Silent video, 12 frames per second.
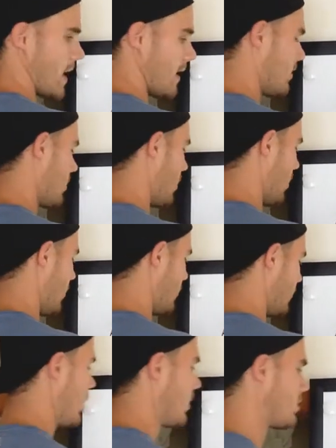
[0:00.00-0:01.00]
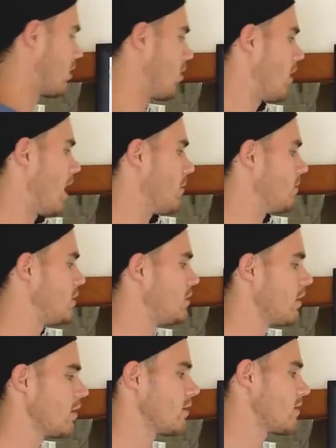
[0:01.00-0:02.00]
abandoned cart. So I'm
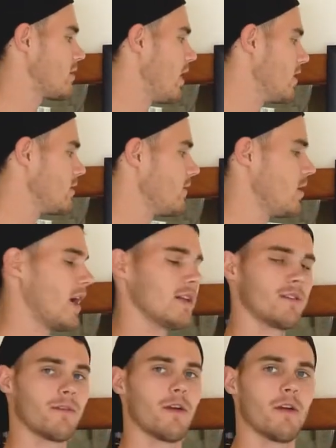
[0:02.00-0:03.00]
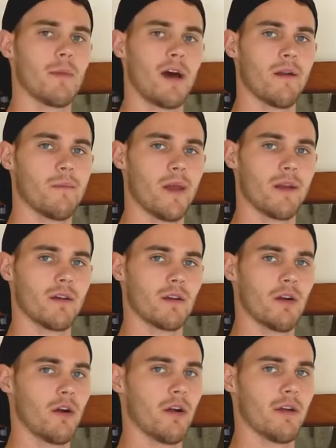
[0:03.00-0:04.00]
sure tons of you guys have heard about
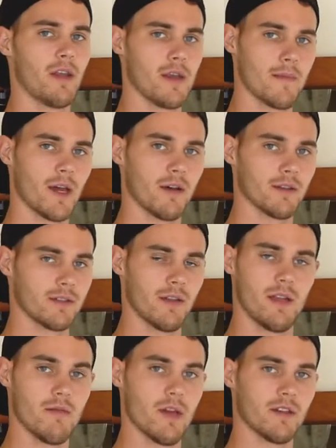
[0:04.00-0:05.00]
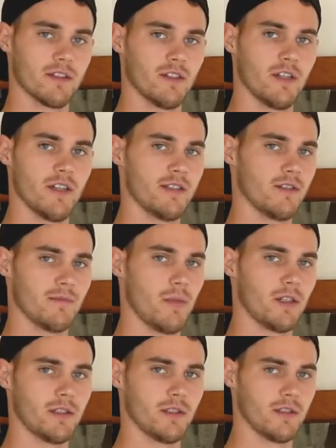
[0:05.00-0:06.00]
abandoned cart emails and email series. There's
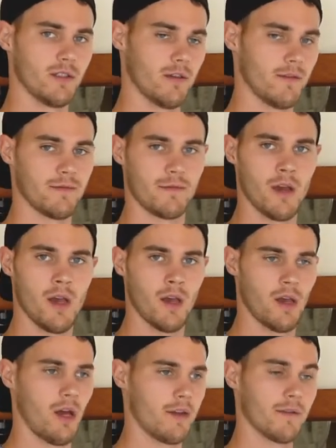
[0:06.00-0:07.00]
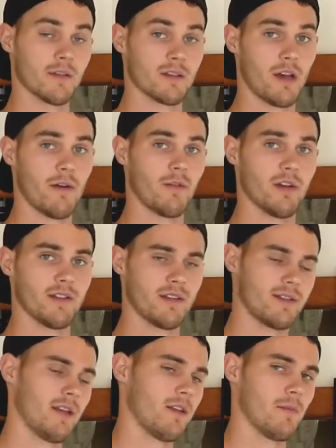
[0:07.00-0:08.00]
bunches of different softwares
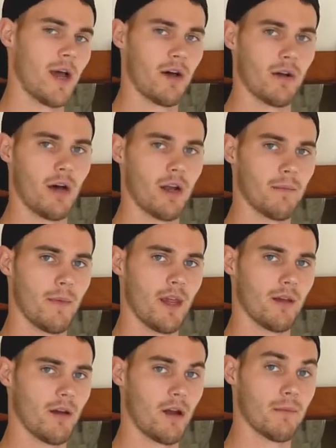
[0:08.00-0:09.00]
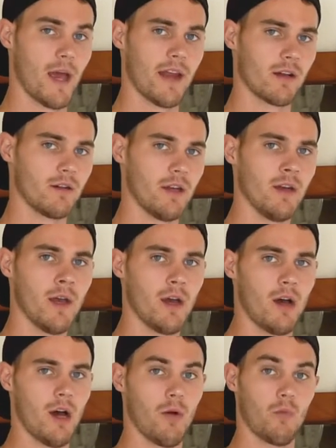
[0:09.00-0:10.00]
that send them out automatically.
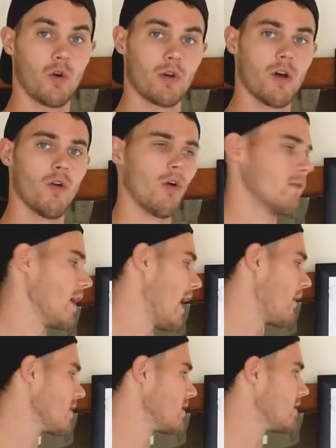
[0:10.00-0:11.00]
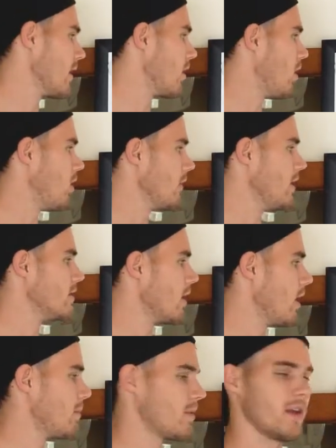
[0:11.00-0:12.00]
We'll go over how to set all these
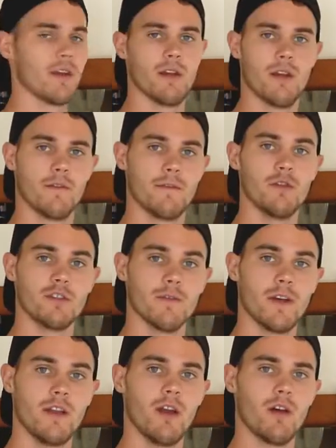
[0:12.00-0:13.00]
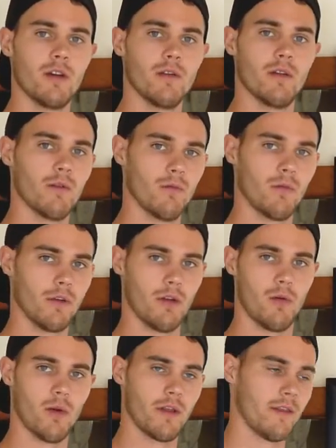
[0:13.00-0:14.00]
up in a future video and
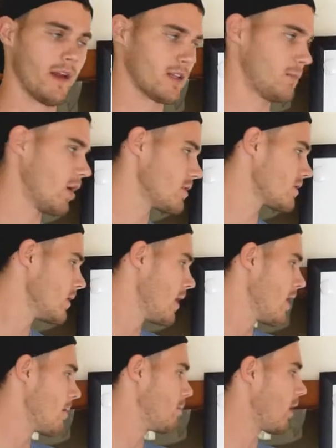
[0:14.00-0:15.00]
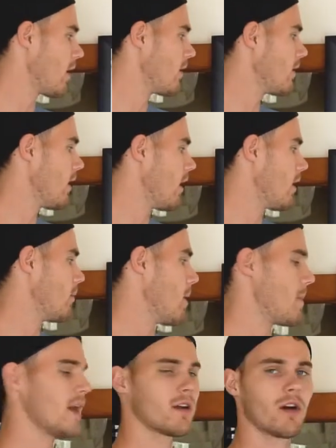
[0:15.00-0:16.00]
one of the next parts. But
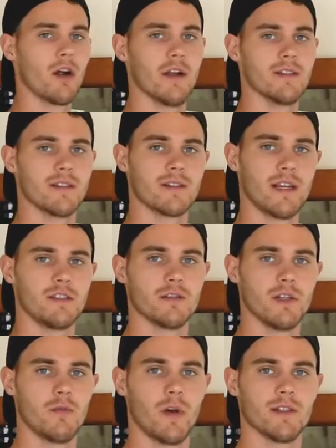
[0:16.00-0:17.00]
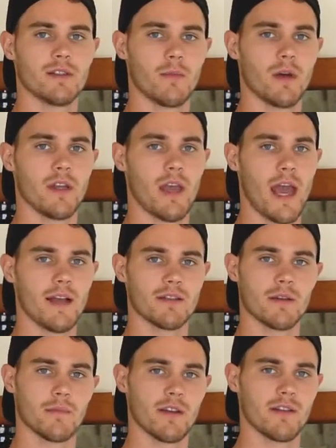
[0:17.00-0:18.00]
abandoned cart is essentially when somebody
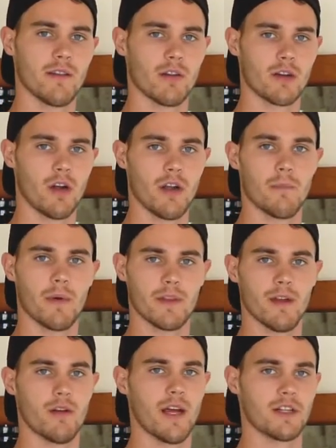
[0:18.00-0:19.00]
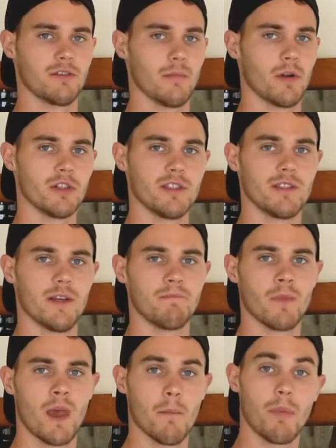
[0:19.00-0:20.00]
adds something to their cart, but they don't actually purchase
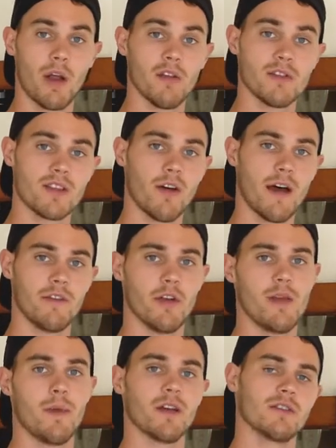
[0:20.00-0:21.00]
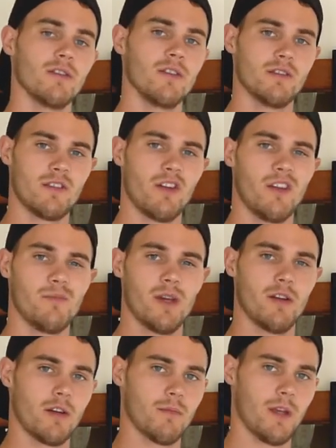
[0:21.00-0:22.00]
it, but you still have their email, so you can start
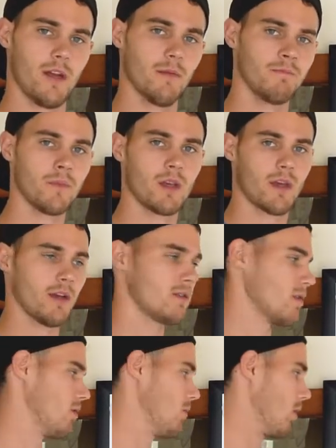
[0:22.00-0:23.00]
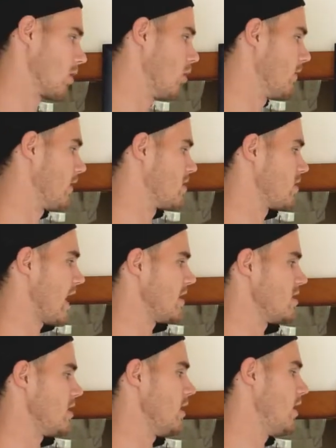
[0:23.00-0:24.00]
emailing them later. Okay, so we'll go over the
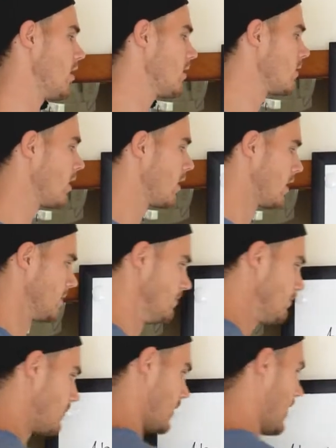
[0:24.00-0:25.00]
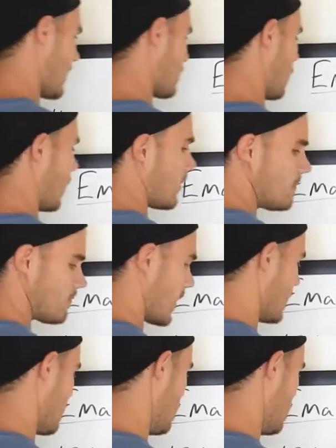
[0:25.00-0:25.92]
strategy here. The next one is